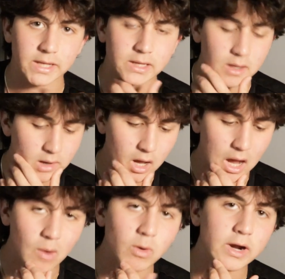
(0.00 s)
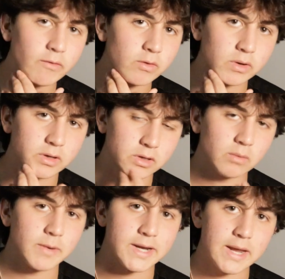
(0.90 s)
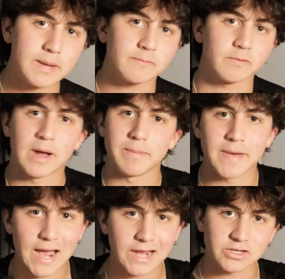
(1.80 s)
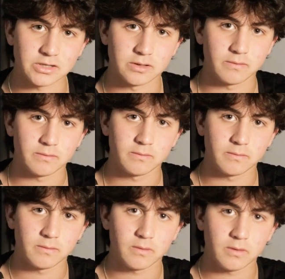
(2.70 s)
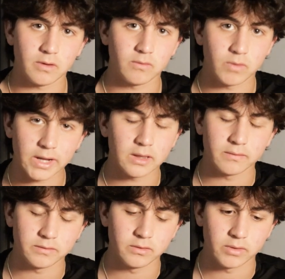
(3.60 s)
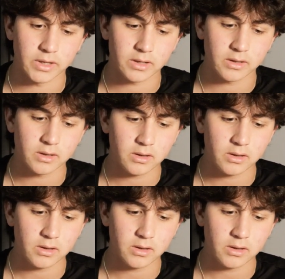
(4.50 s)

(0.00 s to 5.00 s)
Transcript: Like, I want everyone to know my name for my passion of what I love doing.